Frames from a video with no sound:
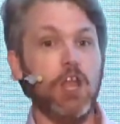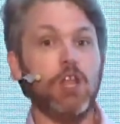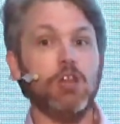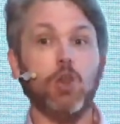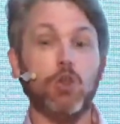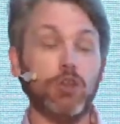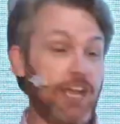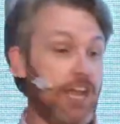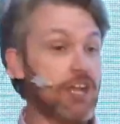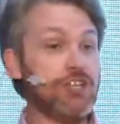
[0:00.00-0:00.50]

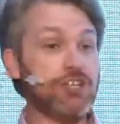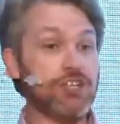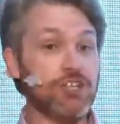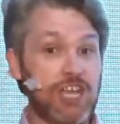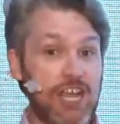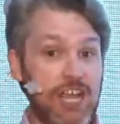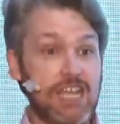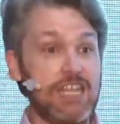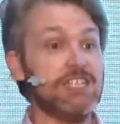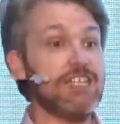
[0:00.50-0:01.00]
Location
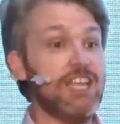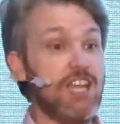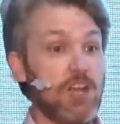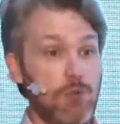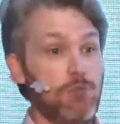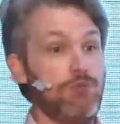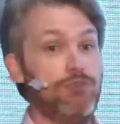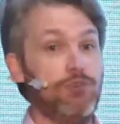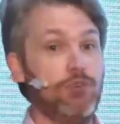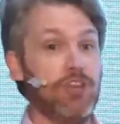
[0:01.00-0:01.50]
is
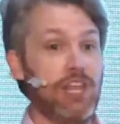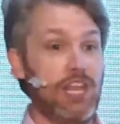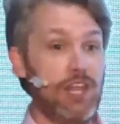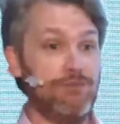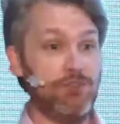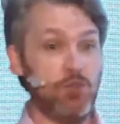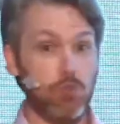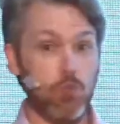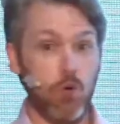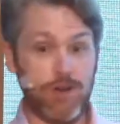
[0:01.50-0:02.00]
helpful
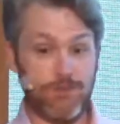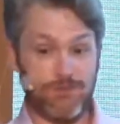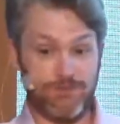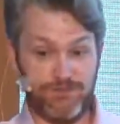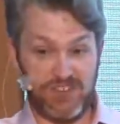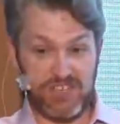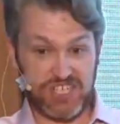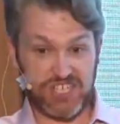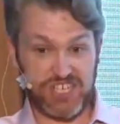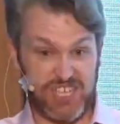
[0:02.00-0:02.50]
if you want to
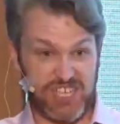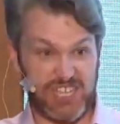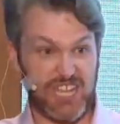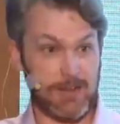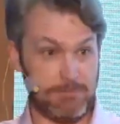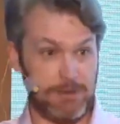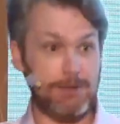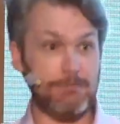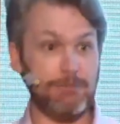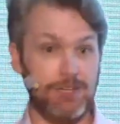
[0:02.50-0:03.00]
physically
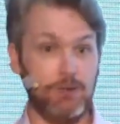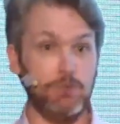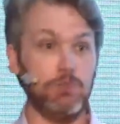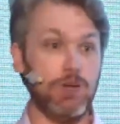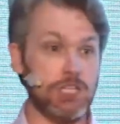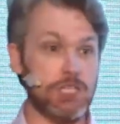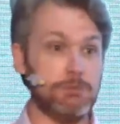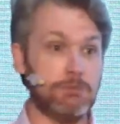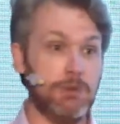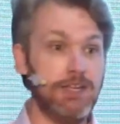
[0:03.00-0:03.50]
get people in
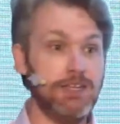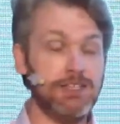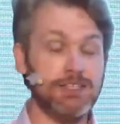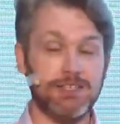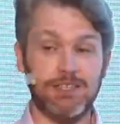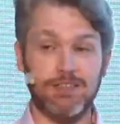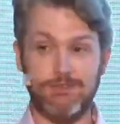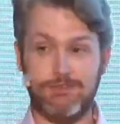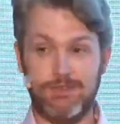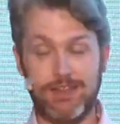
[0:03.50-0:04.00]
one space,
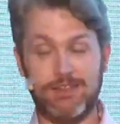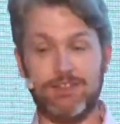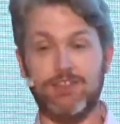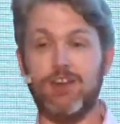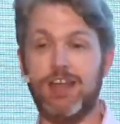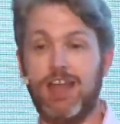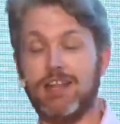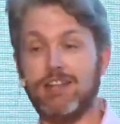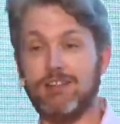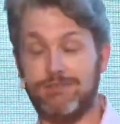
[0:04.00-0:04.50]
and the fact that
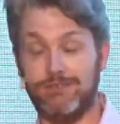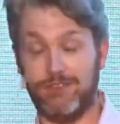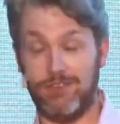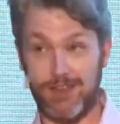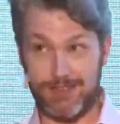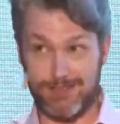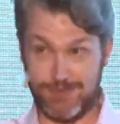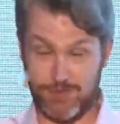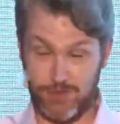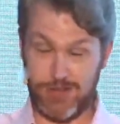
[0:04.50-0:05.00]
I had to
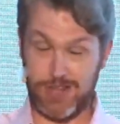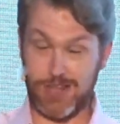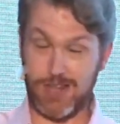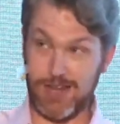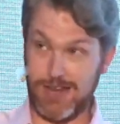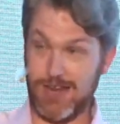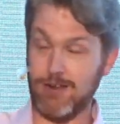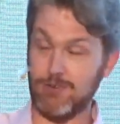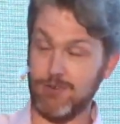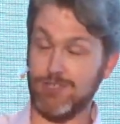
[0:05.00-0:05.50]
fly
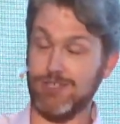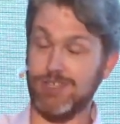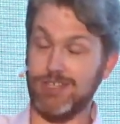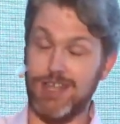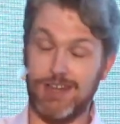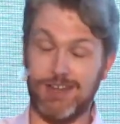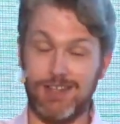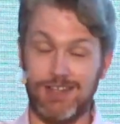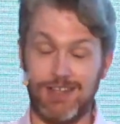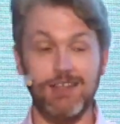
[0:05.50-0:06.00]
38 hours to
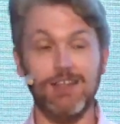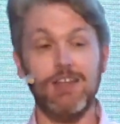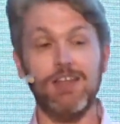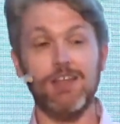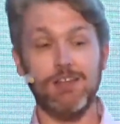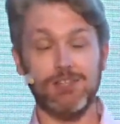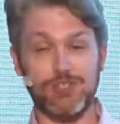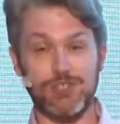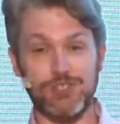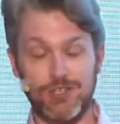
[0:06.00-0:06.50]
get here
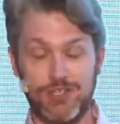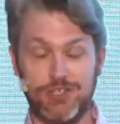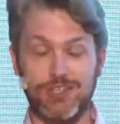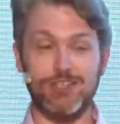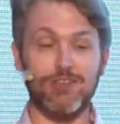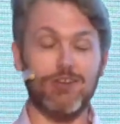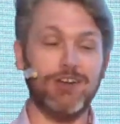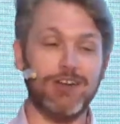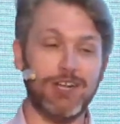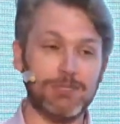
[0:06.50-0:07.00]
is certainly
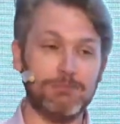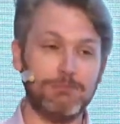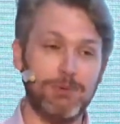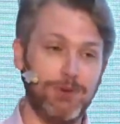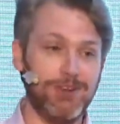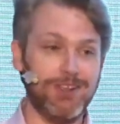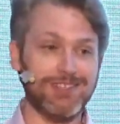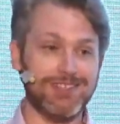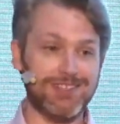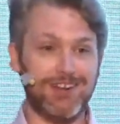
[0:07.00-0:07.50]
not an
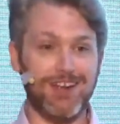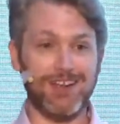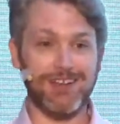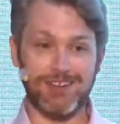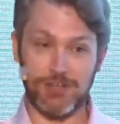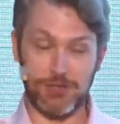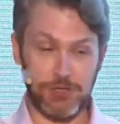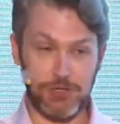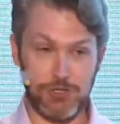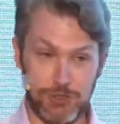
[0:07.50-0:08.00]
experience that I
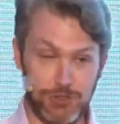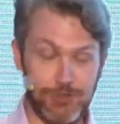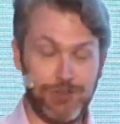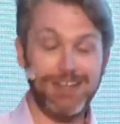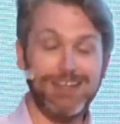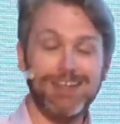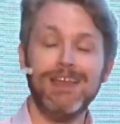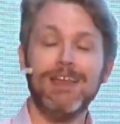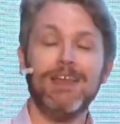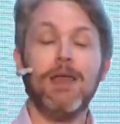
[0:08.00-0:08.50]

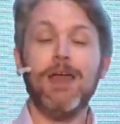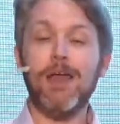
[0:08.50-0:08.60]
enjoy.